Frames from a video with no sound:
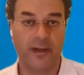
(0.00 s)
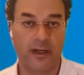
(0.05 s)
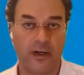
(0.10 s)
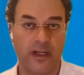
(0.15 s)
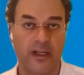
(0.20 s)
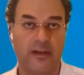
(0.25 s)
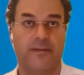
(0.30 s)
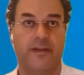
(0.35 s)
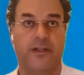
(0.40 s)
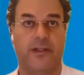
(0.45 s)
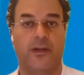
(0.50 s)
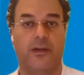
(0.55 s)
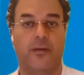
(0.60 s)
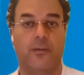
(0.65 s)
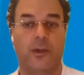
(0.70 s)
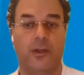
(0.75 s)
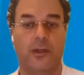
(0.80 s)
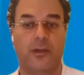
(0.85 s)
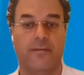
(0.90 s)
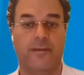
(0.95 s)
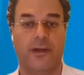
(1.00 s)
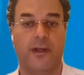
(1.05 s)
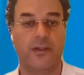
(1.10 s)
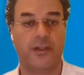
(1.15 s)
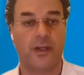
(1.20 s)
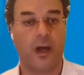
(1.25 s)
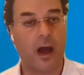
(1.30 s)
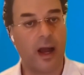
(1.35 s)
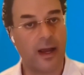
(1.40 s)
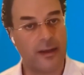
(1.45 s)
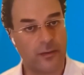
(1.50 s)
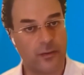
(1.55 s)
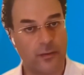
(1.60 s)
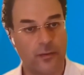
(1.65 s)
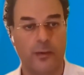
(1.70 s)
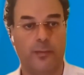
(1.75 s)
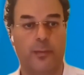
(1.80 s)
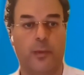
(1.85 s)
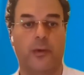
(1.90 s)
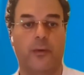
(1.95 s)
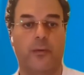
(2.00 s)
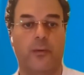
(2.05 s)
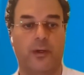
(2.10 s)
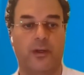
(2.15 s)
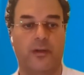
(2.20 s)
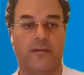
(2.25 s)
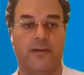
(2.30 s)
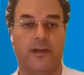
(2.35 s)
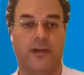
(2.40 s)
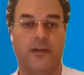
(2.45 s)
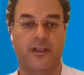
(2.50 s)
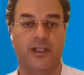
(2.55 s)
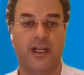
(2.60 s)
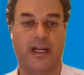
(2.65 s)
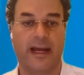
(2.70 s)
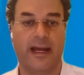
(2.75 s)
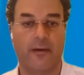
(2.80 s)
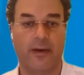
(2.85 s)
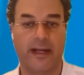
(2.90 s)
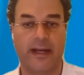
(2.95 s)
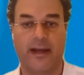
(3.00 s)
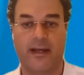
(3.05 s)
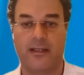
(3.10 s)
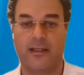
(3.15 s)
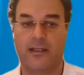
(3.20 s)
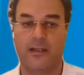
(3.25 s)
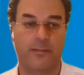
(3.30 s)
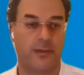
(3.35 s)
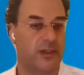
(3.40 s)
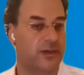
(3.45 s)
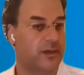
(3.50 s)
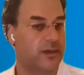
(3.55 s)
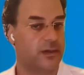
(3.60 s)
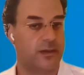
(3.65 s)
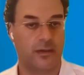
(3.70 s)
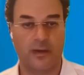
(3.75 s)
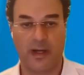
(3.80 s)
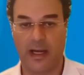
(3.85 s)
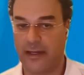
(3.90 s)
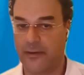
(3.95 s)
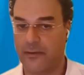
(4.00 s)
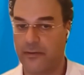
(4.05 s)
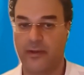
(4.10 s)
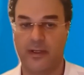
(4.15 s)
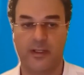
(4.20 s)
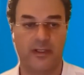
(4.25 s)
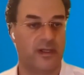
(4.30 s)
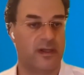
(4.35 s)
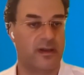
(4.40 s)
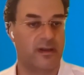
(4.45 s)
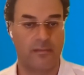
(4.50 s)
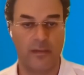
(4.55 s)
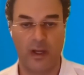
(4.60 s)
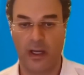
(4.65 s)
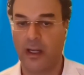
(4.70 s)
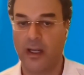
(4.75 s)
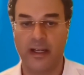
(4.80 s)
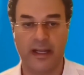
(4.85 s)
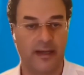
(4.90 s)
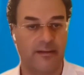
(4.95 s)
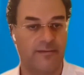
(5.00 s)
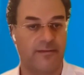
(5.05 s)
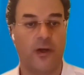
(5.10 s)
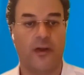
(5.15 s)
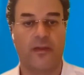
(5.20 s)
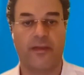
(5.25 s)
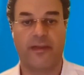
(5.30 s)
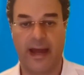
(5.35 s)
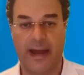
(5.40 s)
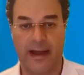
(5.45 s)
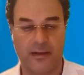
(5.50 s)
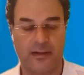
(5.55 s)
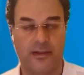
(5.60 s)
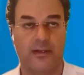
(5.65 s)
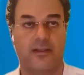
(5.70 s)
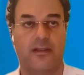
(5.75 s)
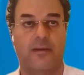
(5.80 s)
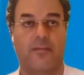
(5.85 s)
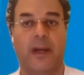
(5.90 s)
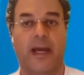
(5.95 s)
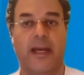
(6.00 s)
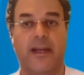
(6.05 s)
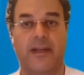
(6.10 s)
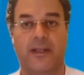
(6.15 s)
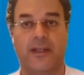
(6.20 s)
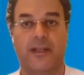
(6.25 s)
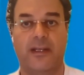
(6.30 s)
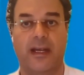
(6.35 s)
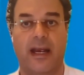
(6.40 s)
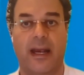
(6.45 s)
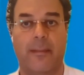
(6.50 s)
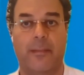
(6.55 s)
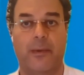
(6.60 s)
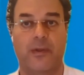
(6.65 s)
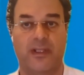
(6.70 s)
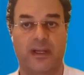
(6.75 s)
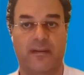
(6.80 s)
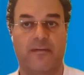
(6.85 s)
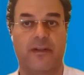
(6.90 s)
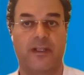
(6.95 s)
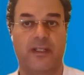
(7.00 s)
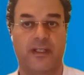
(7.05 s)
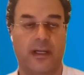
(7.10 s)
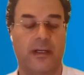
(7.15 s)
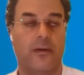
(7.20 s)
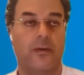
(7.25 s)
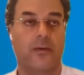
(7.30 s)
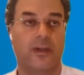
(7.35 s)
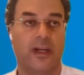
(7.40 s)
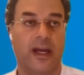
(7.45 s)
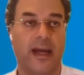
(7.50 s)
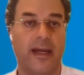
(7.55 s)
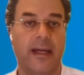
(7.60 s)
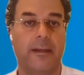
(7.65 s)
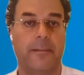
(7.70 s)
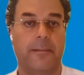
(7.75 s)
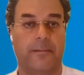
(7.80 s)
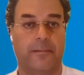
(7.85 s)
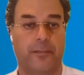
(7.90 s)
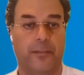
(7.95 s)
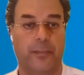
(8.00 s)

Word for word: very efficient workflows, high throughput workflows, allowing customers to do hundreds and if not thousands of patient samples every momentum. single day.